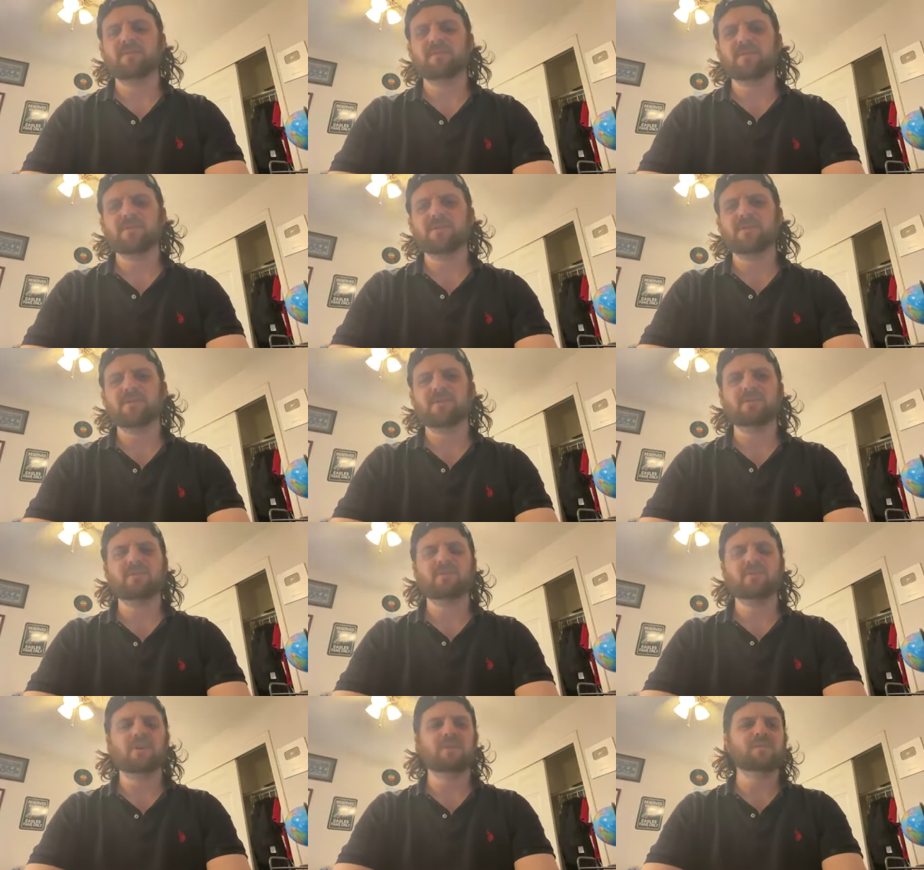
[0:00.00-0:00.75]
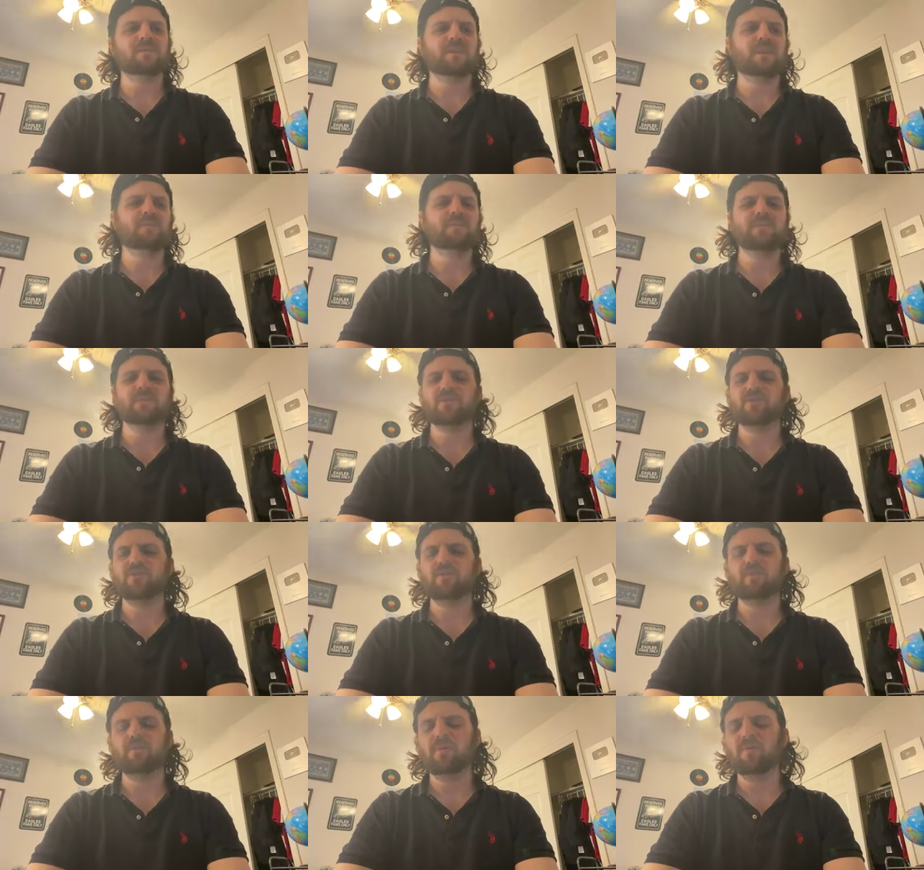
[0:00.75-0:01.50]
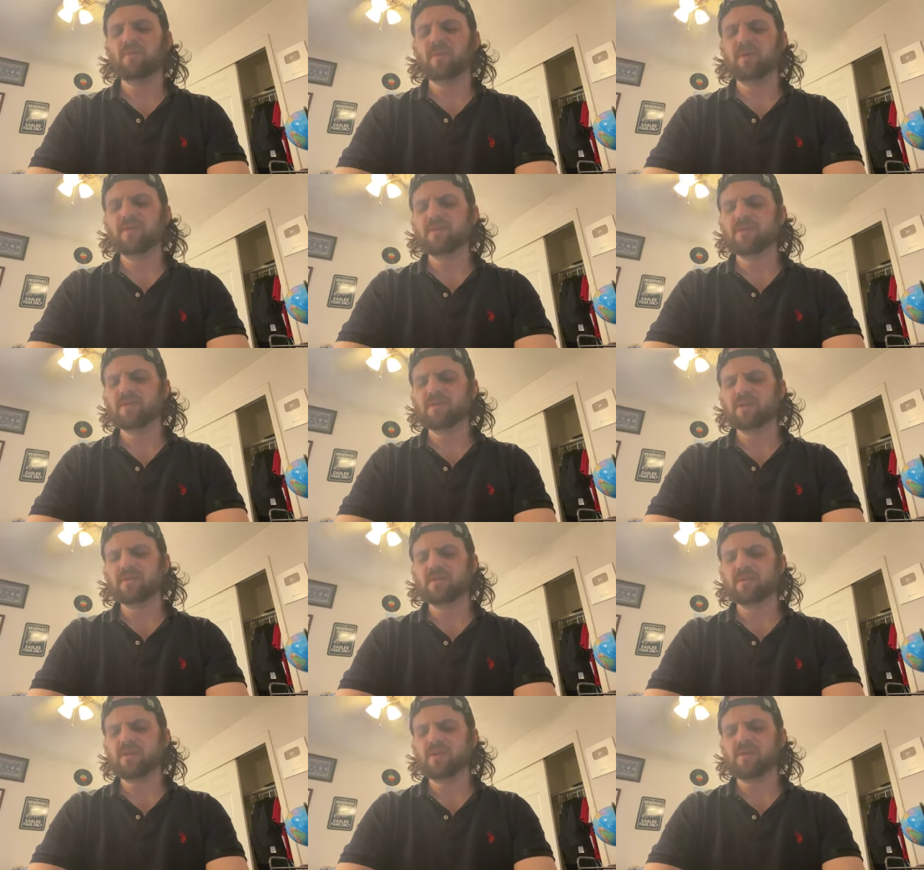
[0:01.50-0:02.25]
just jealous envy stupid
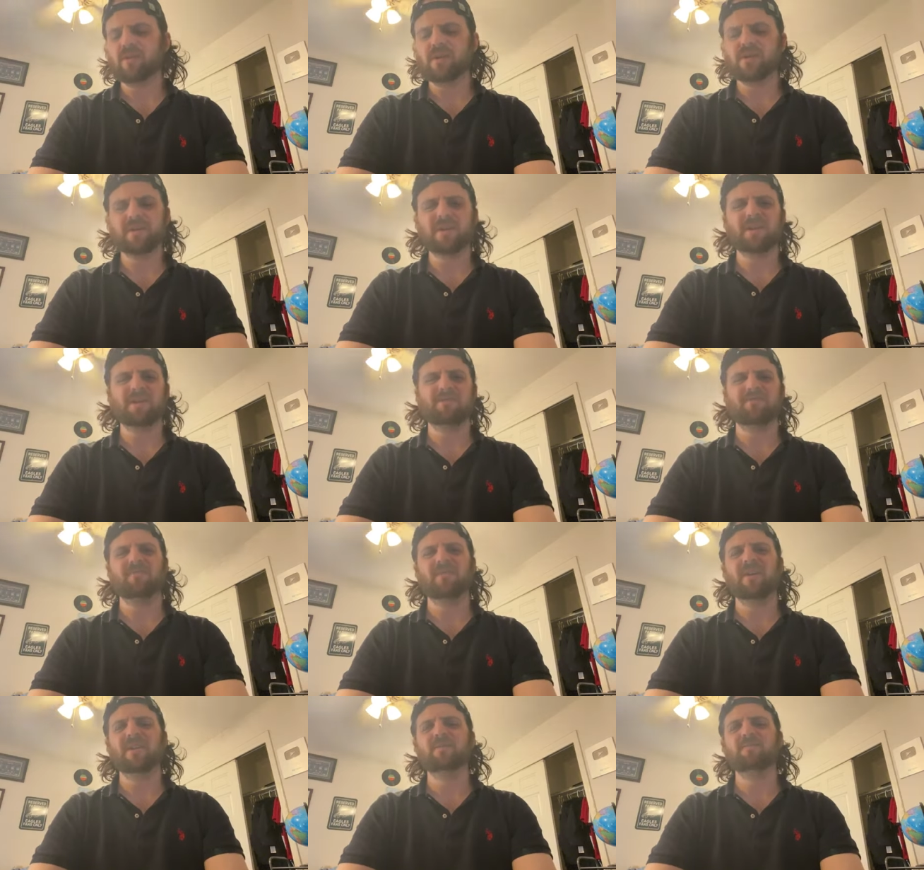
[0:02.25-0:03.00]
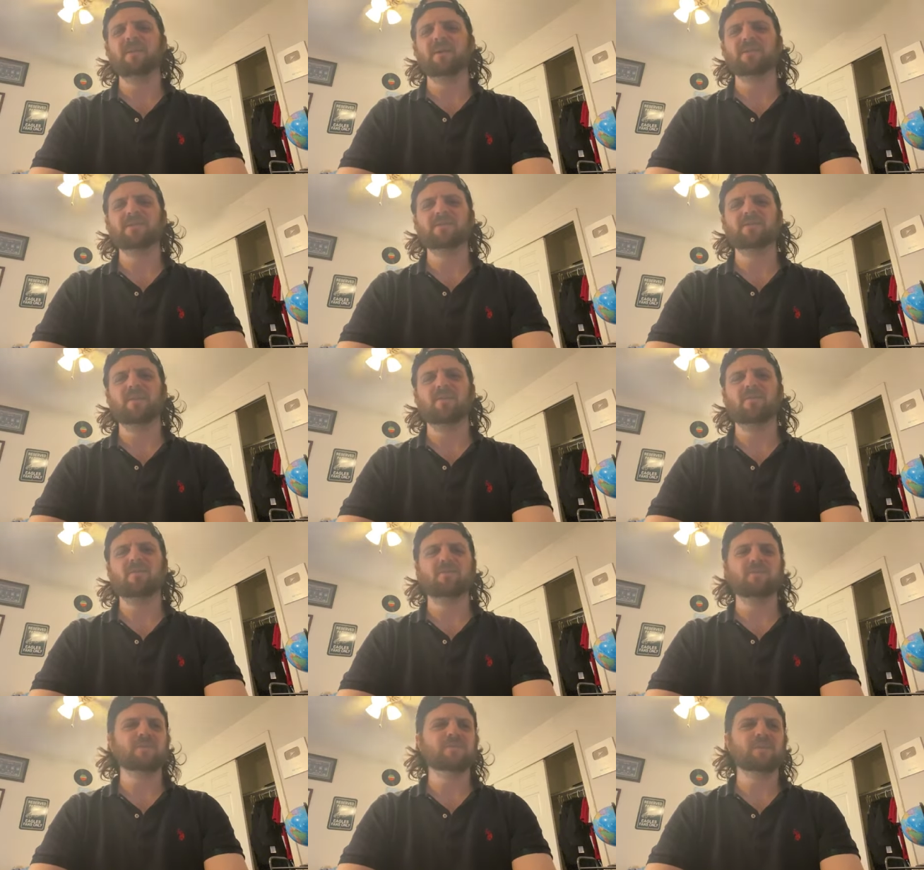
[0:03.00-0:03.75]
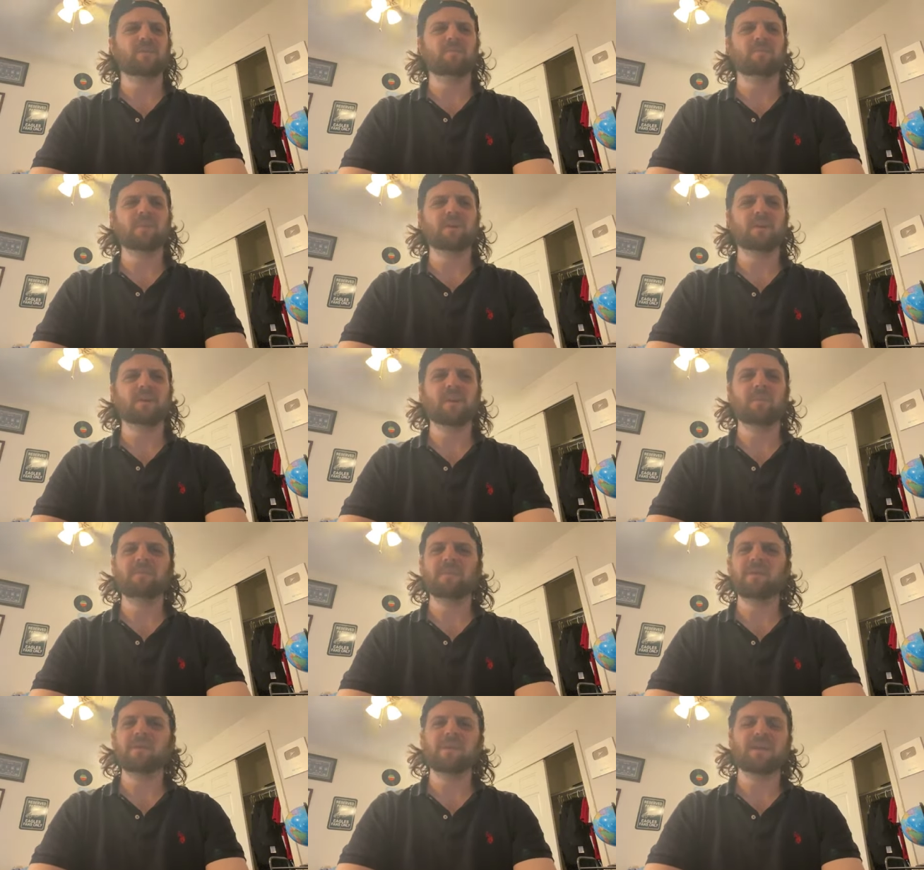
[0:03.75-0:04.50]
reasons you know because i defended myself or something i
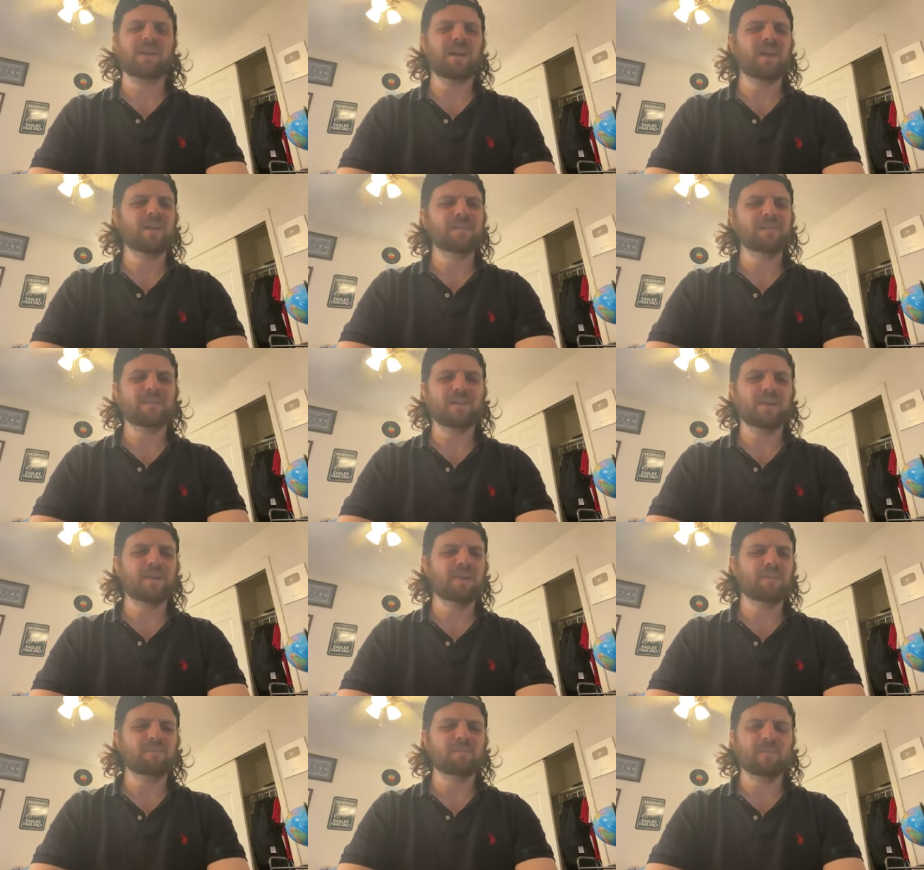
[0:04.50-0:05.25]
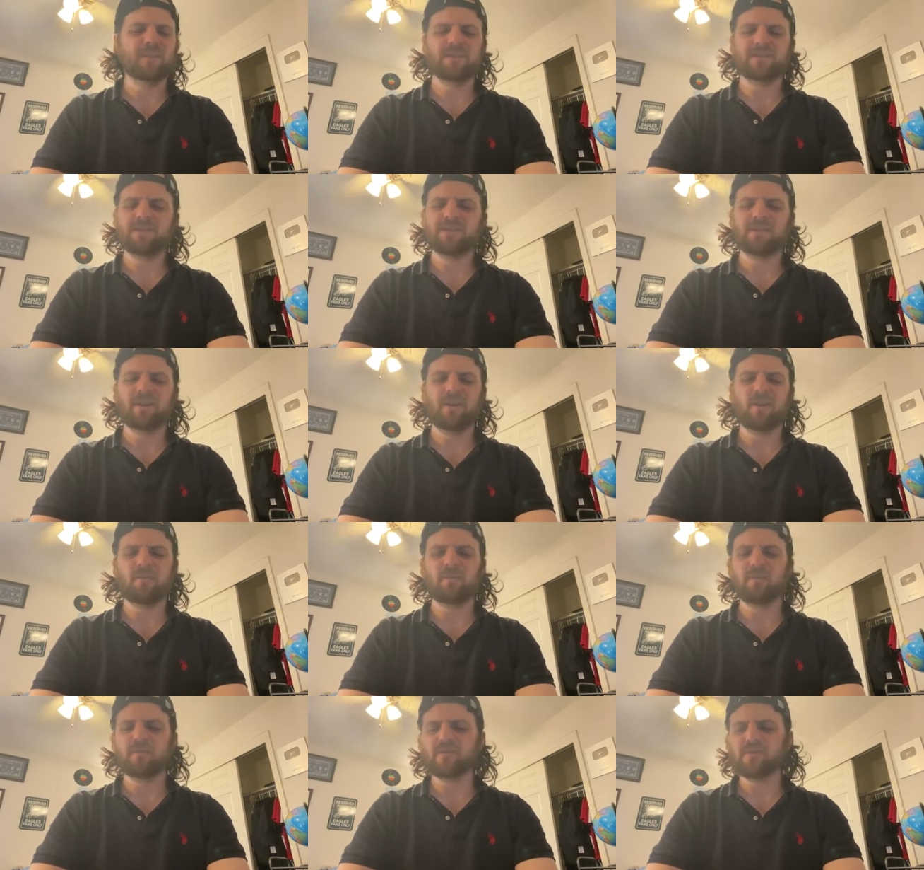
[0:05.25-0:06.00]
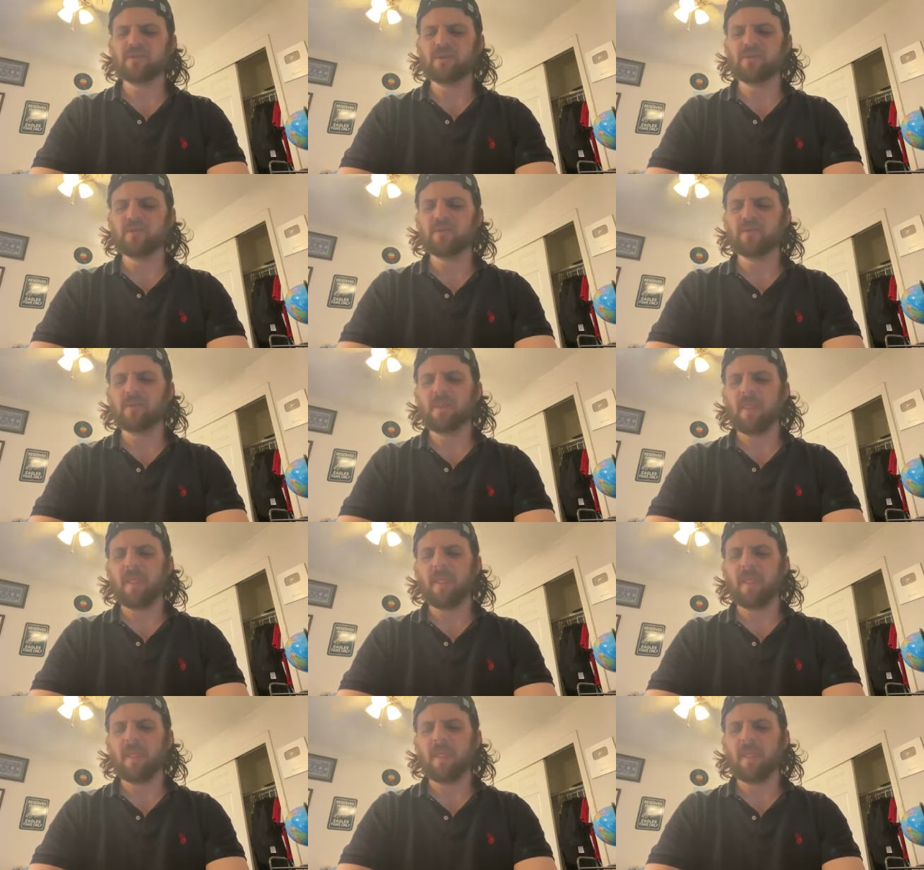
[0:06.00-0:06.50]
mean god damn it's terrible so